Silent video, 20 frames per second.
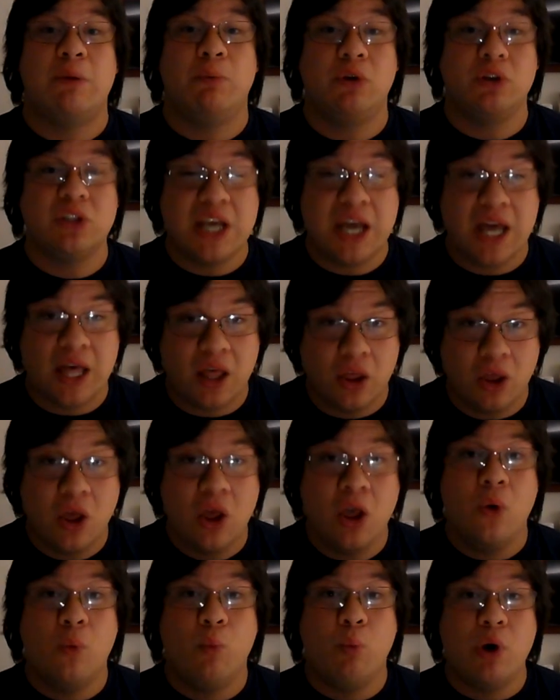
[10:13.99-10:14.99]
Time will
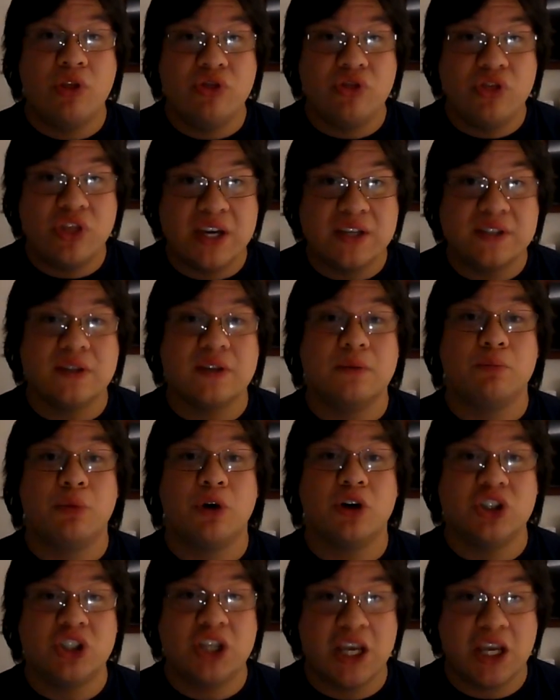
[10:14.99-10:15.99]
tell when this
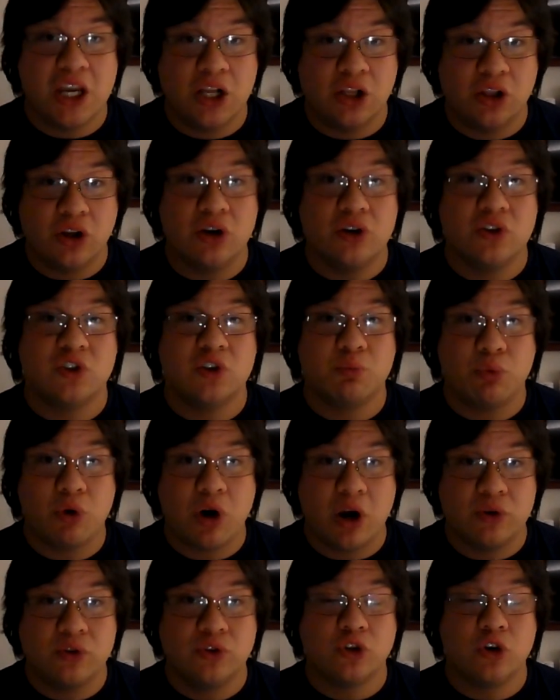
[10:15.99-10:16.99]
particular
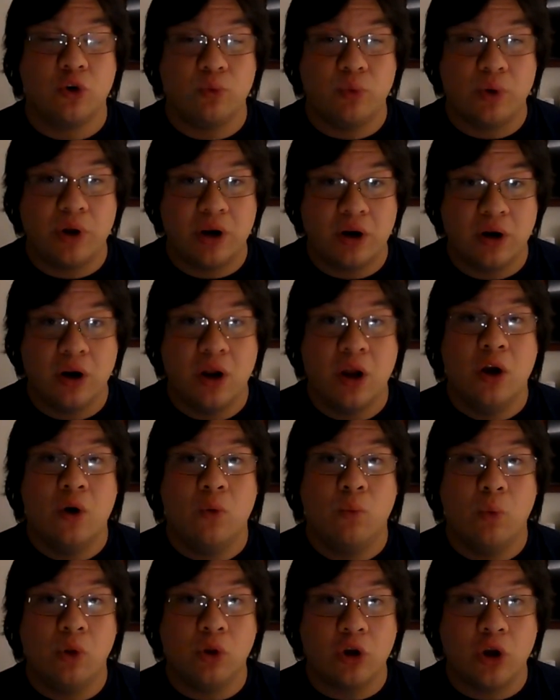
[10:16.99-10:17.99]
soprano's career
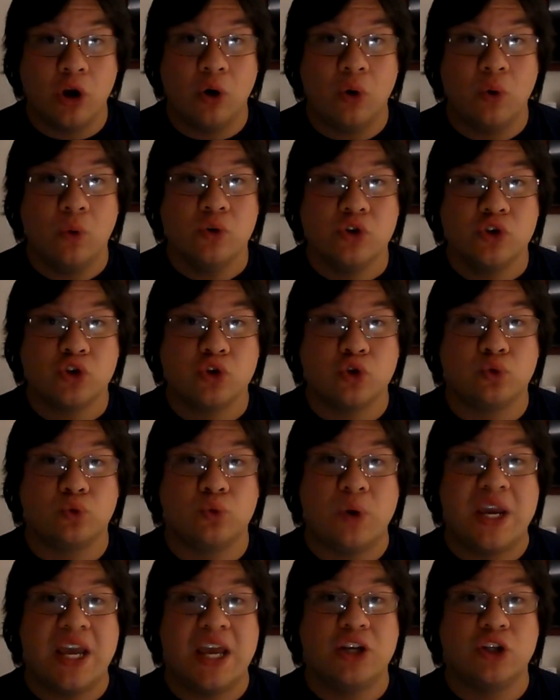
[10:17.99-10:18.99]
will go
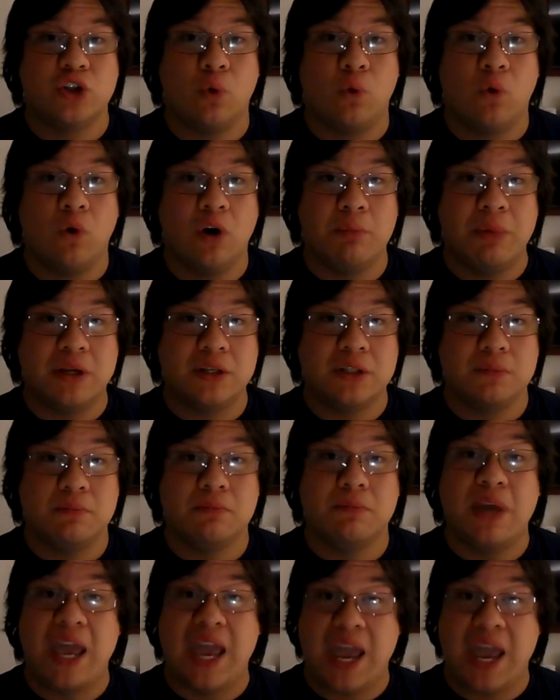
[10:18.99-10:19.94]
straight into orbit.